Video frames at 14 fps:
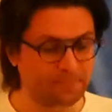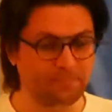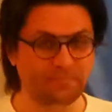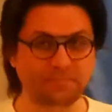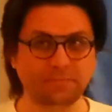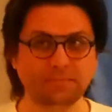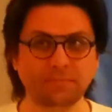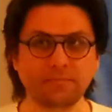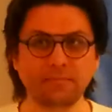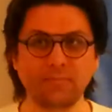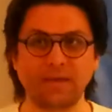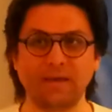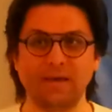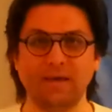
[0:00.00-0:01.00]
and that's
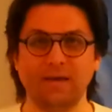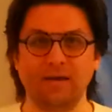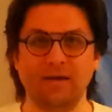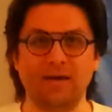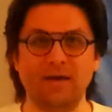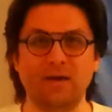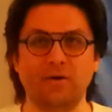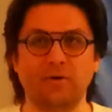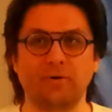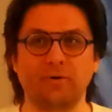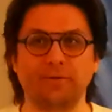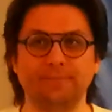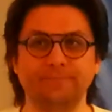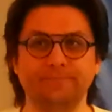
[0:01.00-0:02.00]
important because there are many
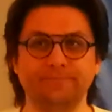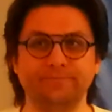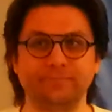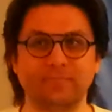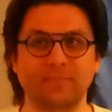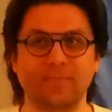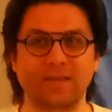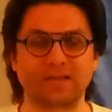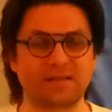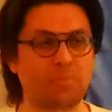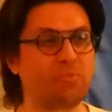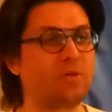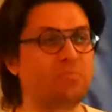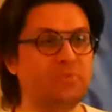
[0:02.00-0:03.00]
things that want to
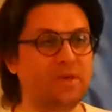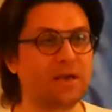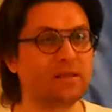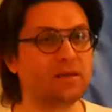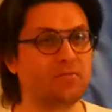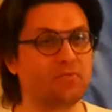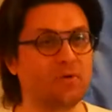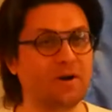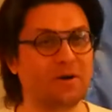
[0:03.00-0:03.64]
live with us.